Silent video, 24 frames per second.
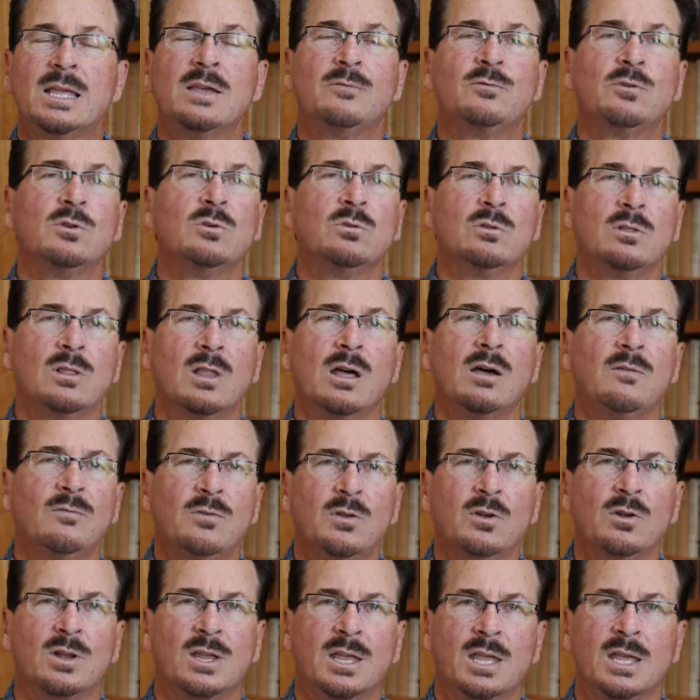If you love
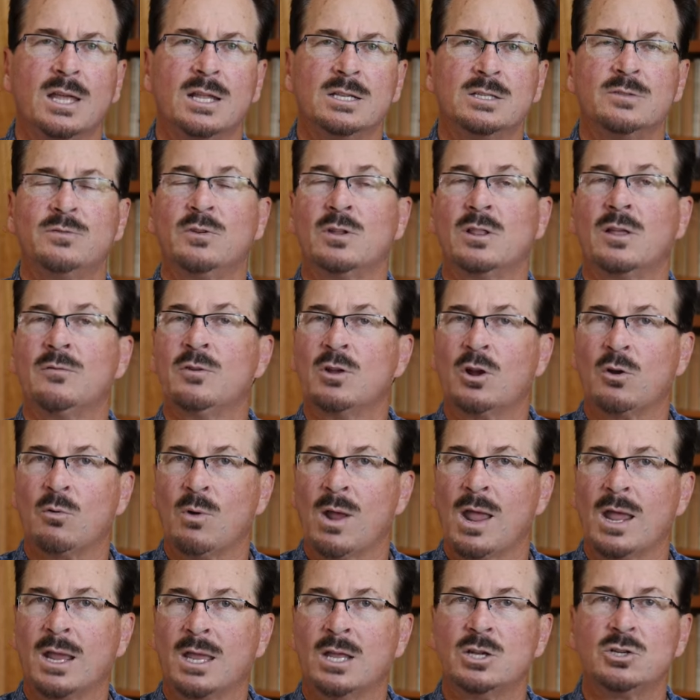your kids, if you love your
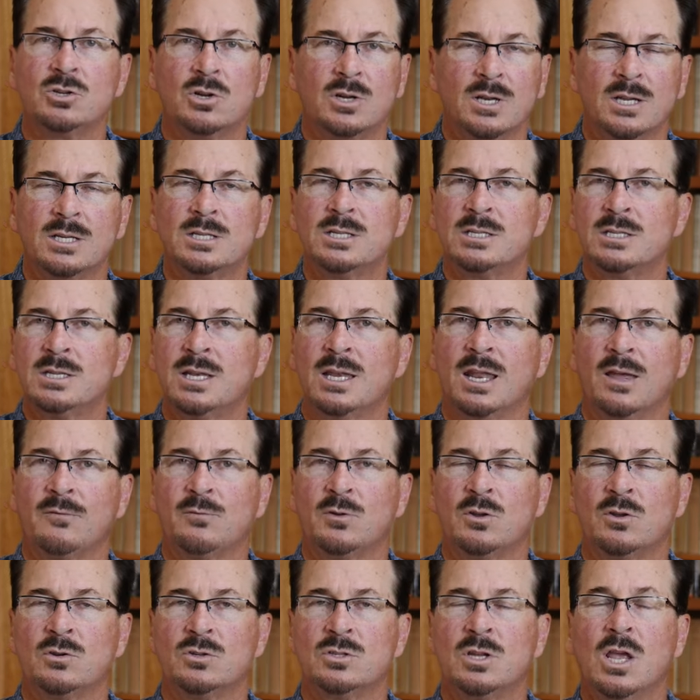grandkids, your nieces and
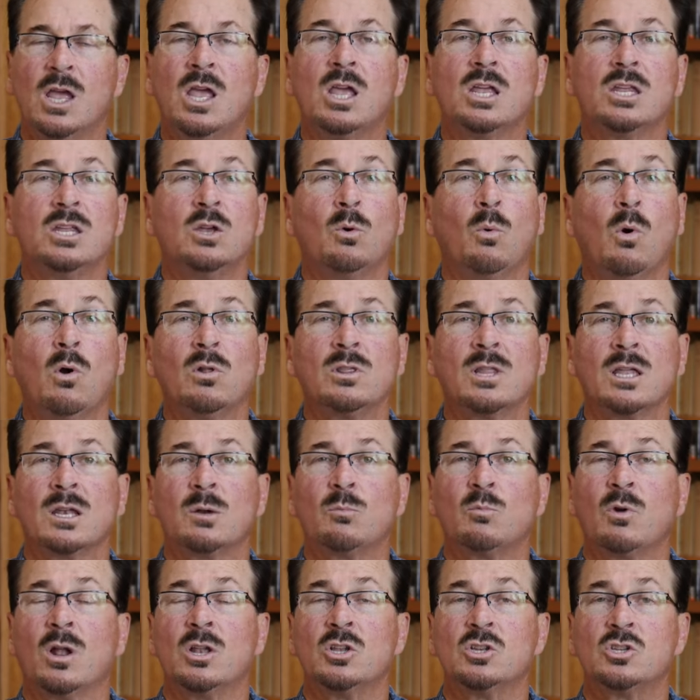nephews, you won't let
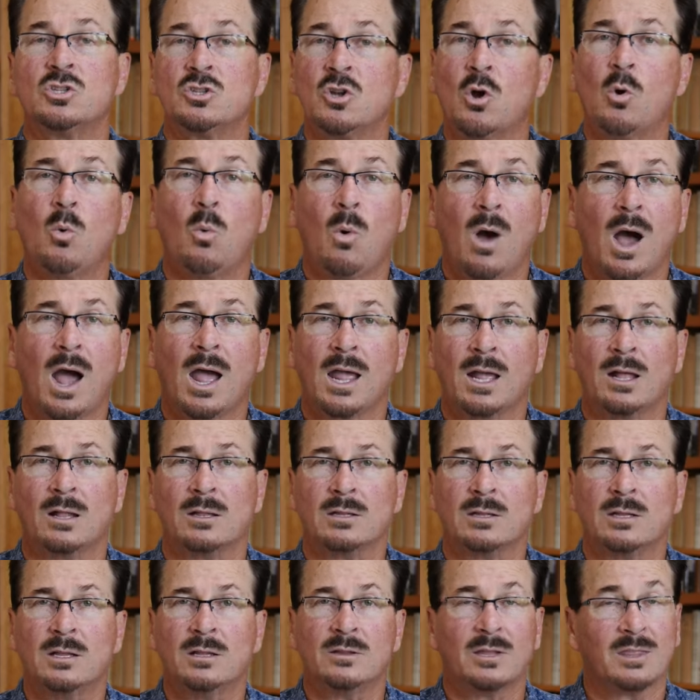them run so
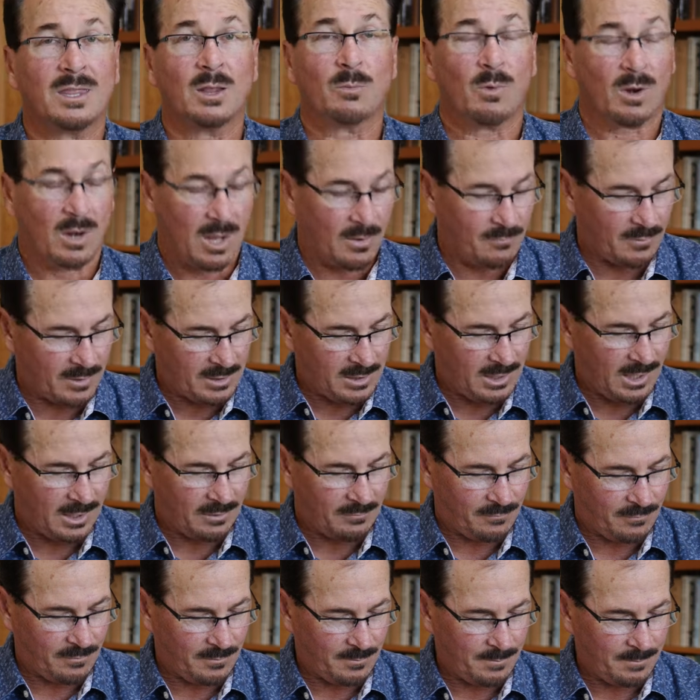wild that they run off a
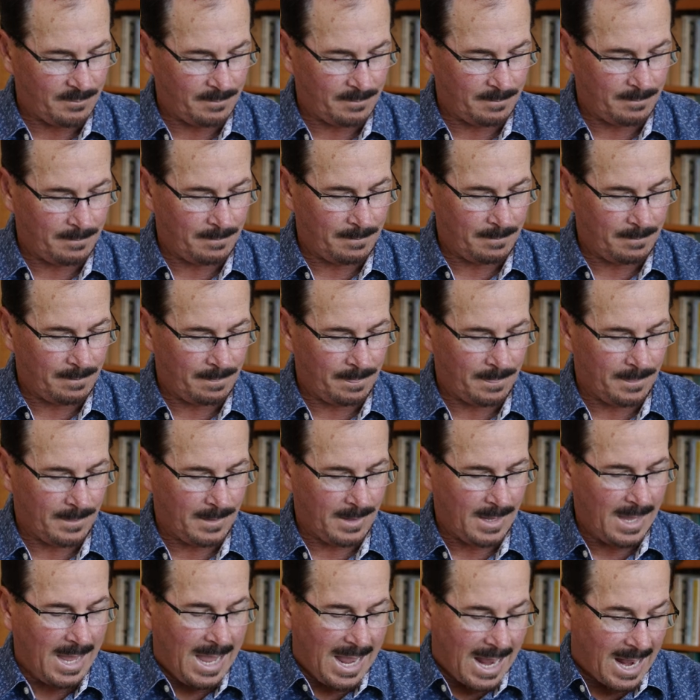cliff.
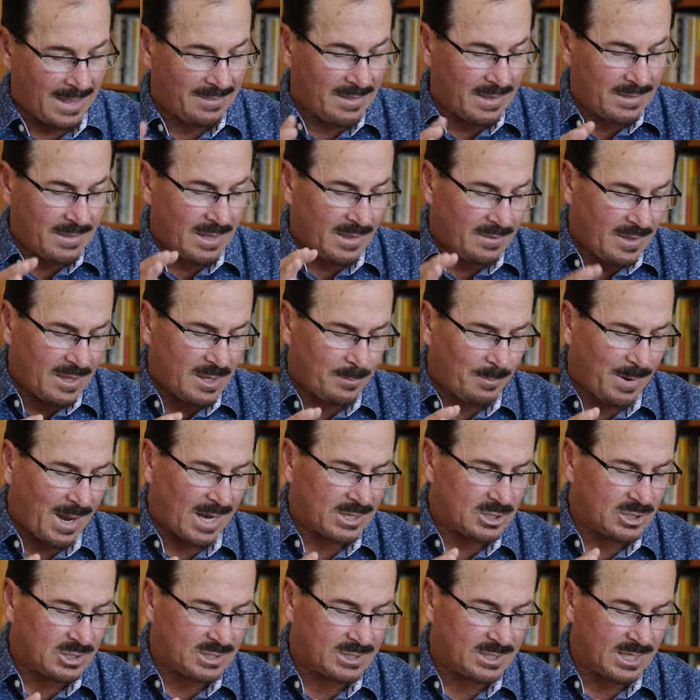And then, then the
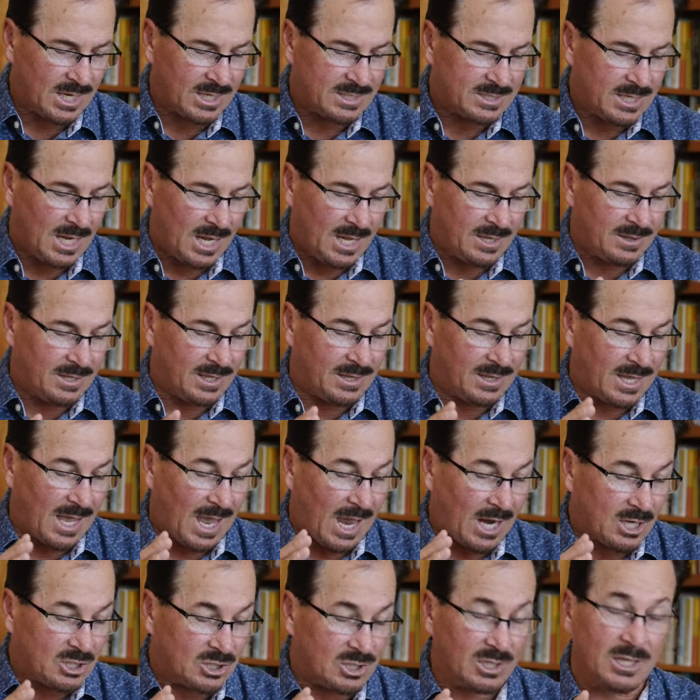passage says that
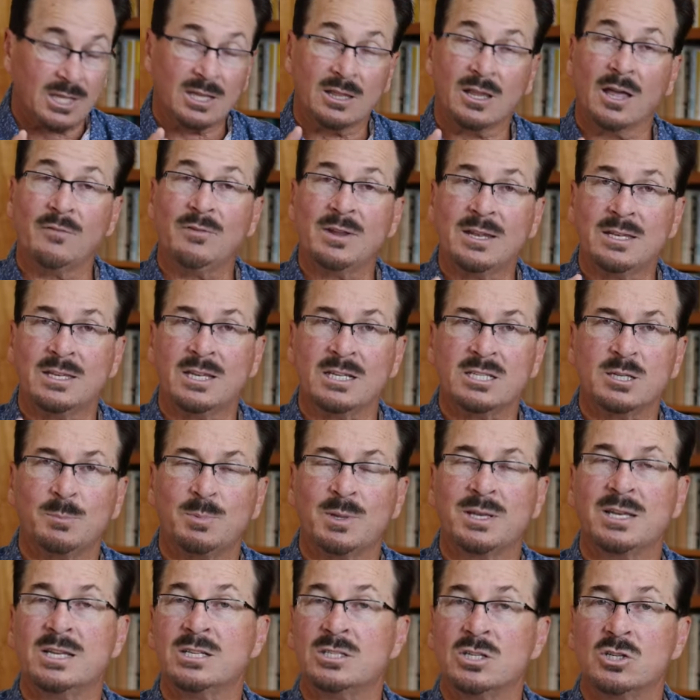actually loving
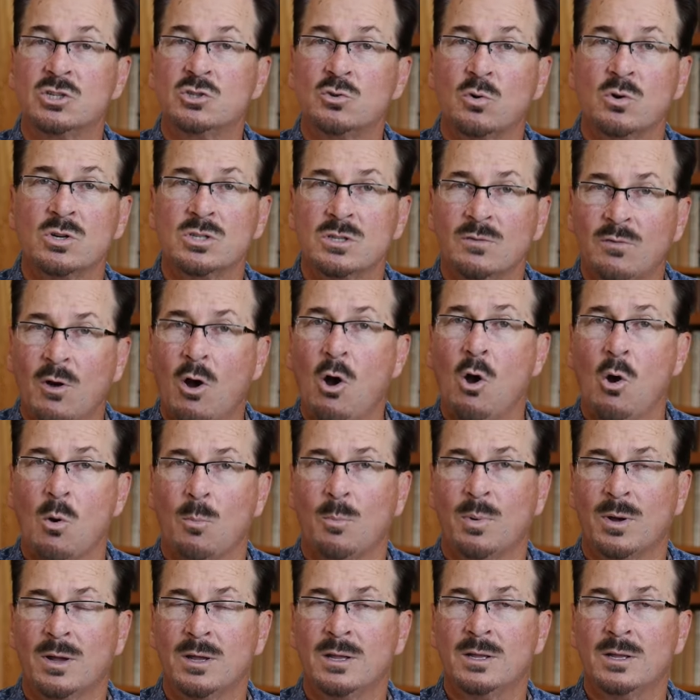discipline is a source of hope.